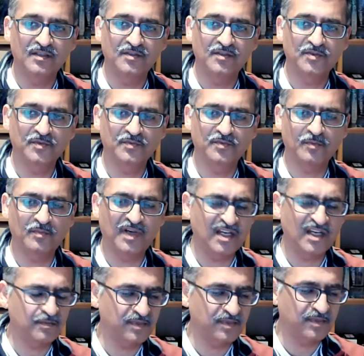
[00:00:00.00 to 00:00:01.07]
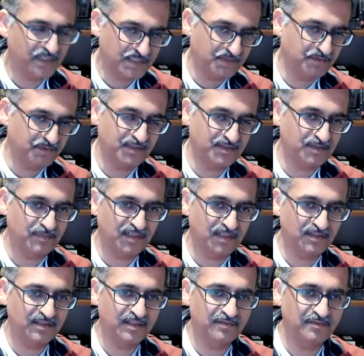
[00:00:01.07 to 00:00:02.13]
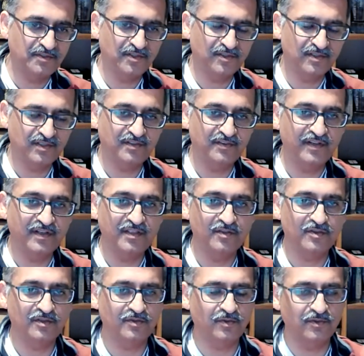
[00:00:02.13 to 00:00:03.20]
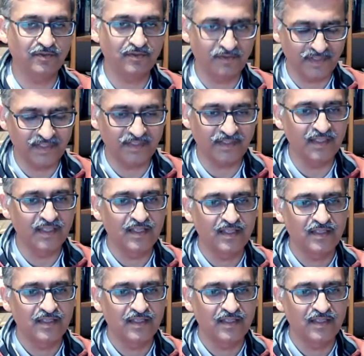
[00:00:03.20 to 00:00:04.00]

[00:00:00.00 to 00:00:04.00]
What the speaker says: So from our perspective, it doesn't matter if you're a trainee or a non-trainee.